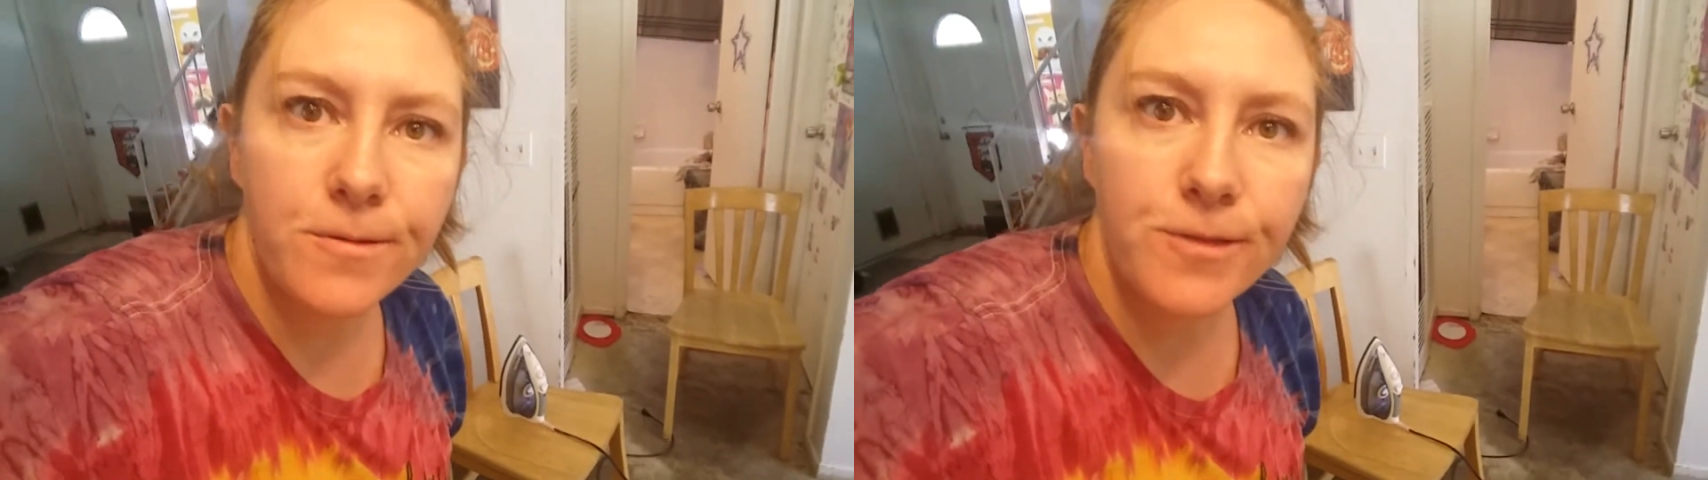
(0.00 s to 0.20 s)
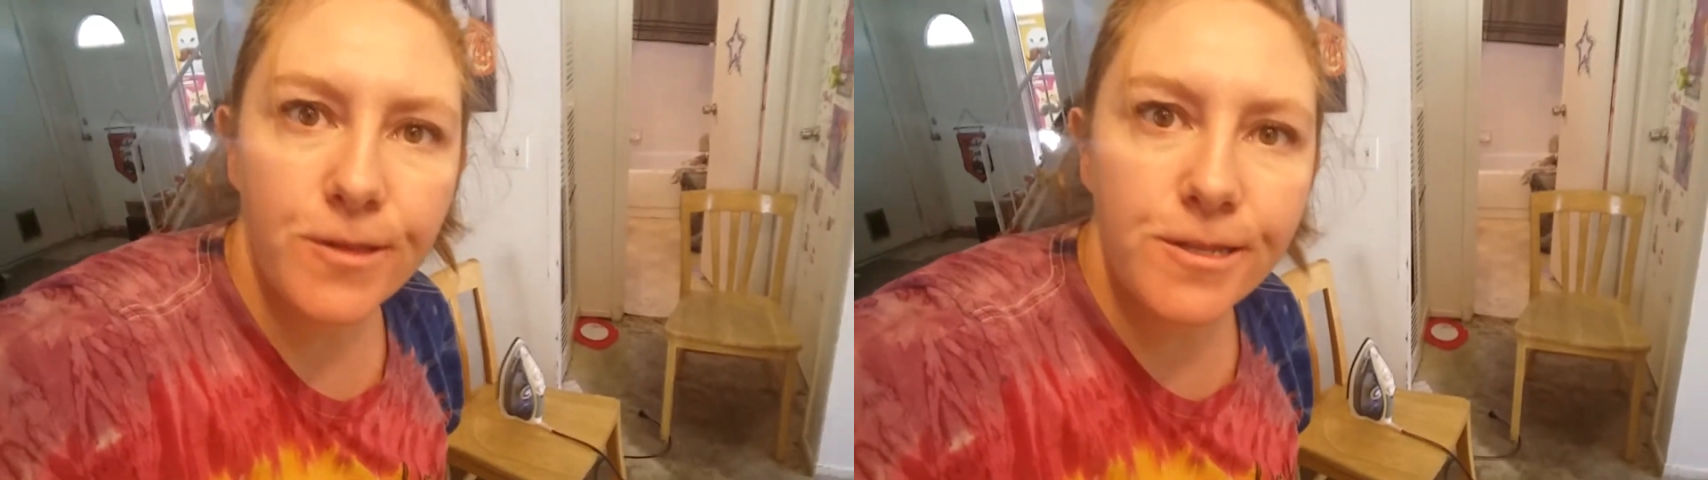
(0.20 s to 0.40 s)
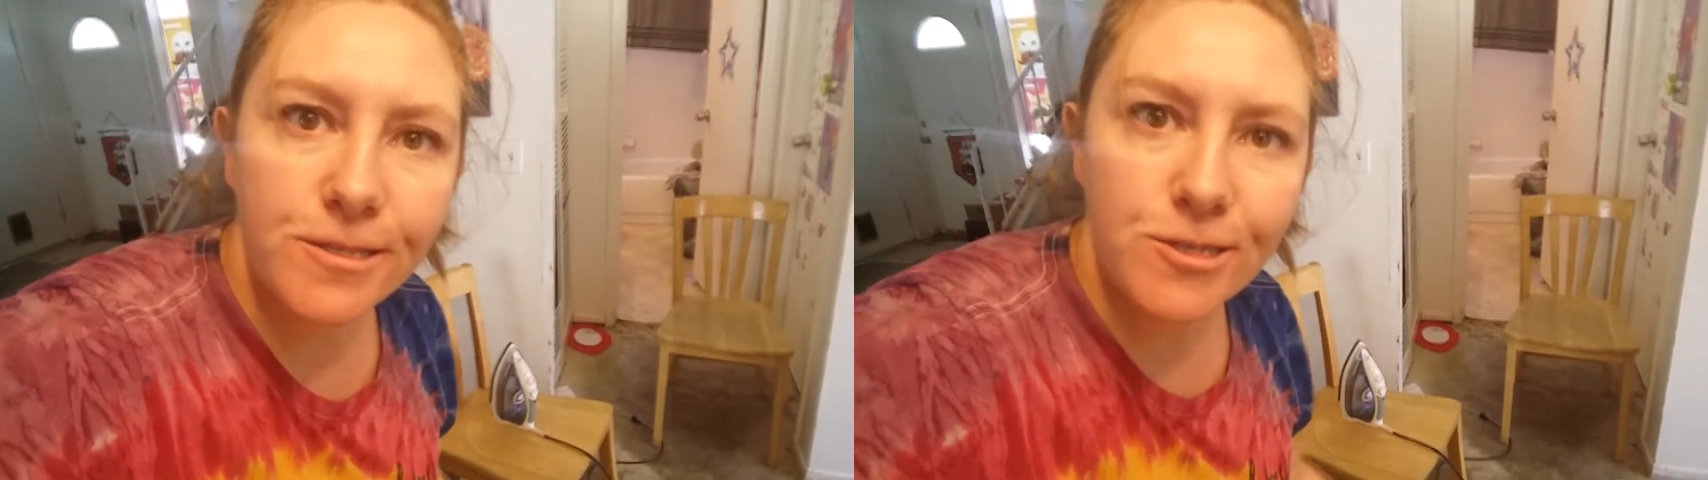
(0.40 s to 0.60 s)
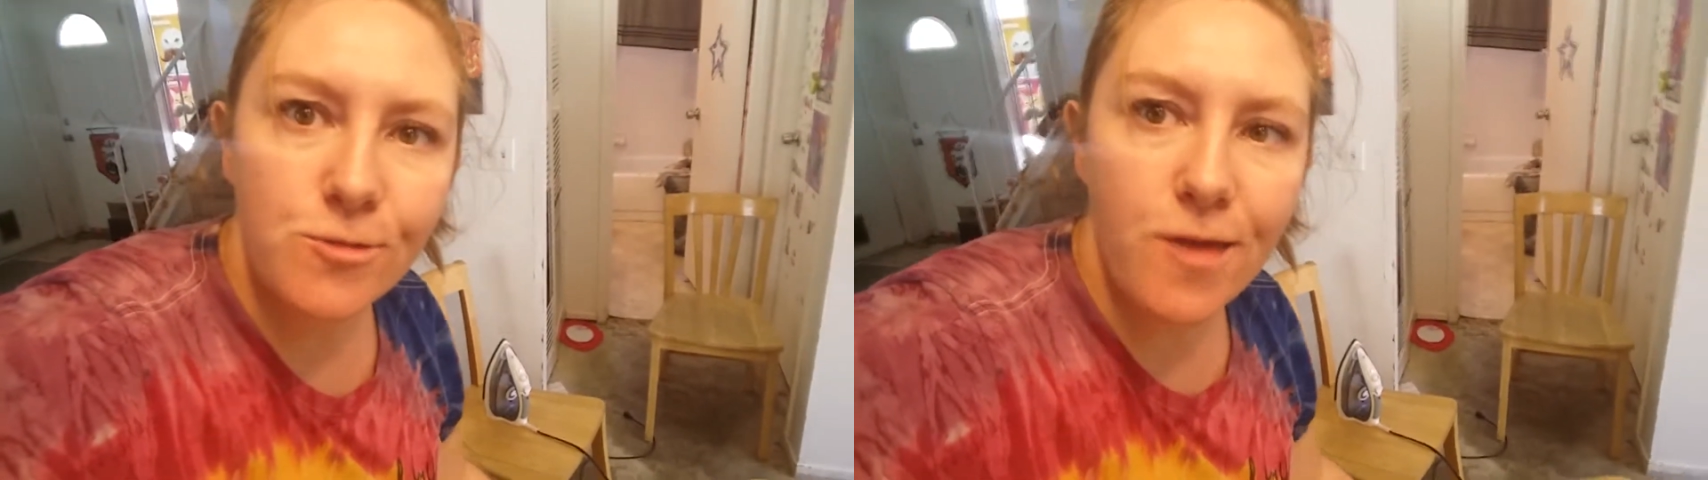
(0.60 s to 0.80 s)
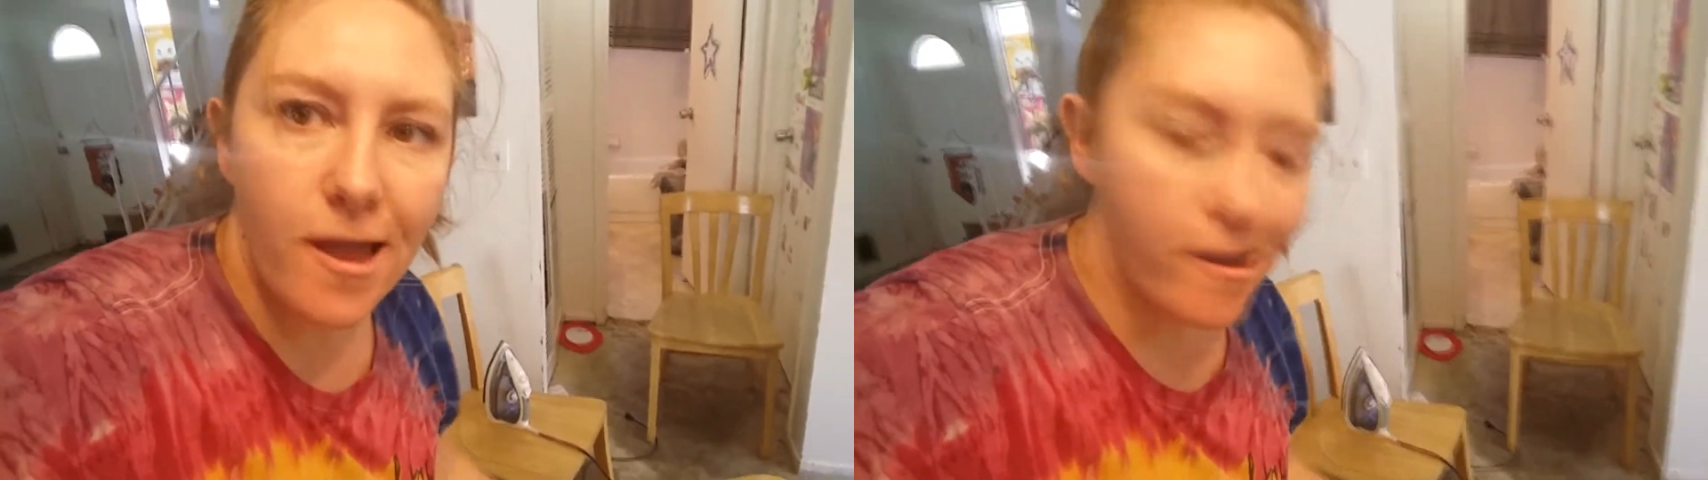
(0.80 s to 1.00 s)
So let's
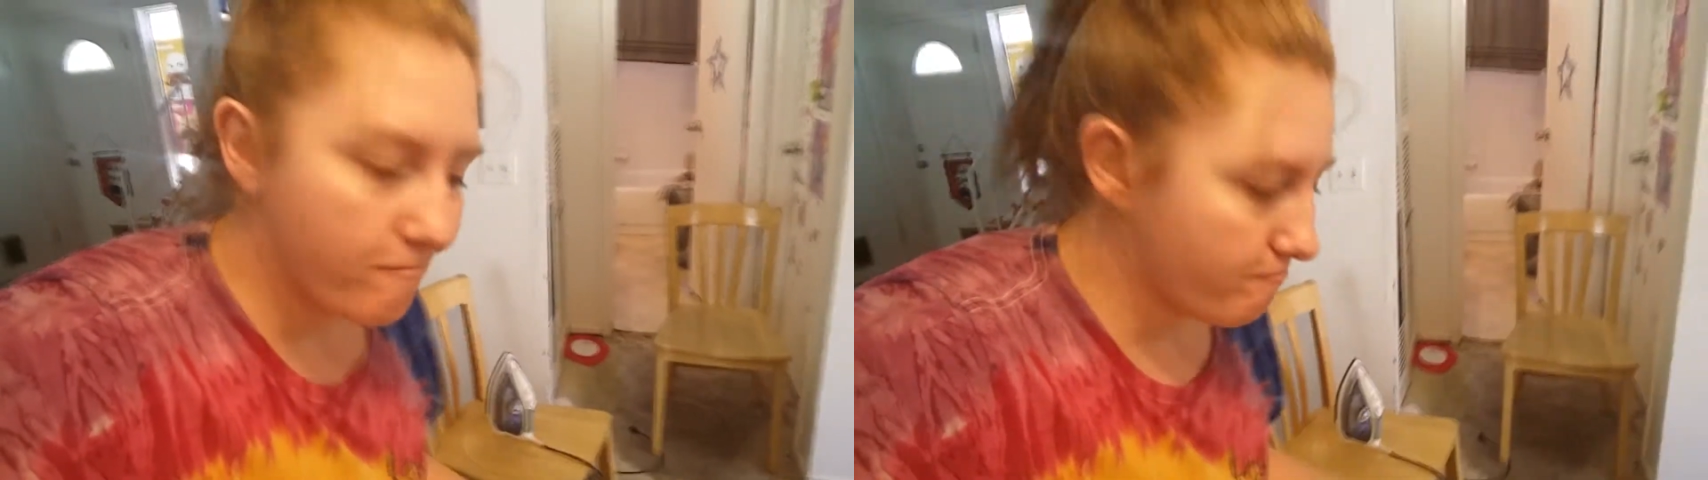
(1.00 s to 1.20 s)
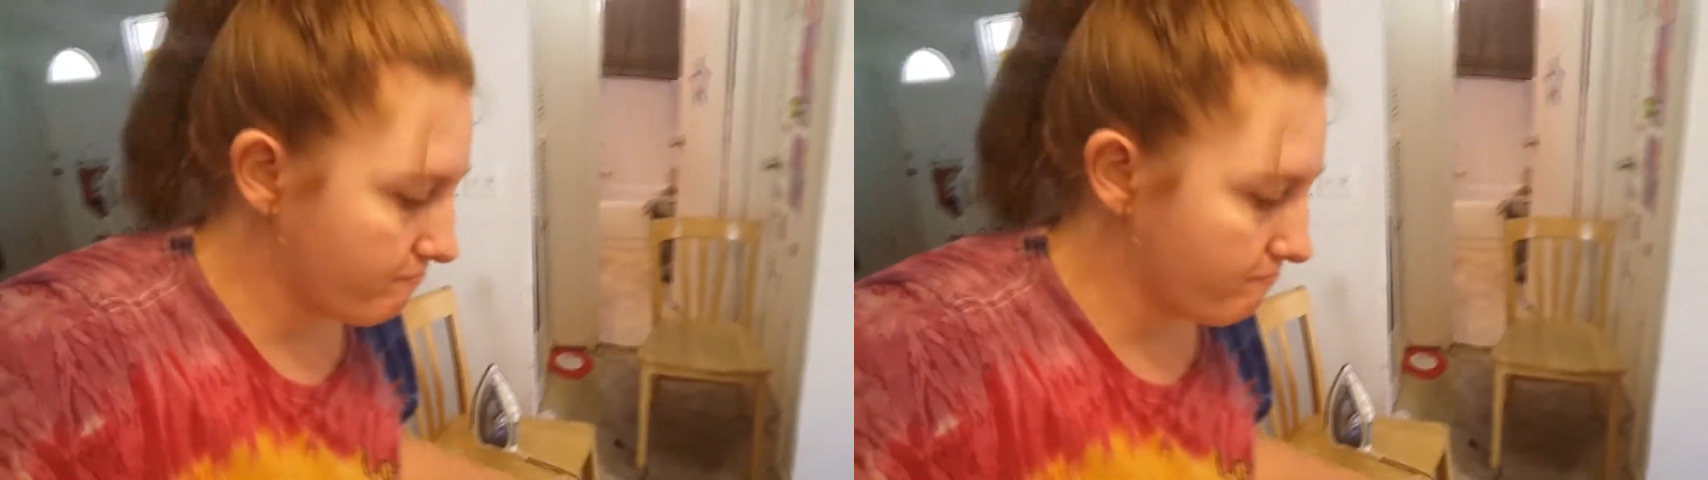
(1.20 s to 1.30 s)
do that.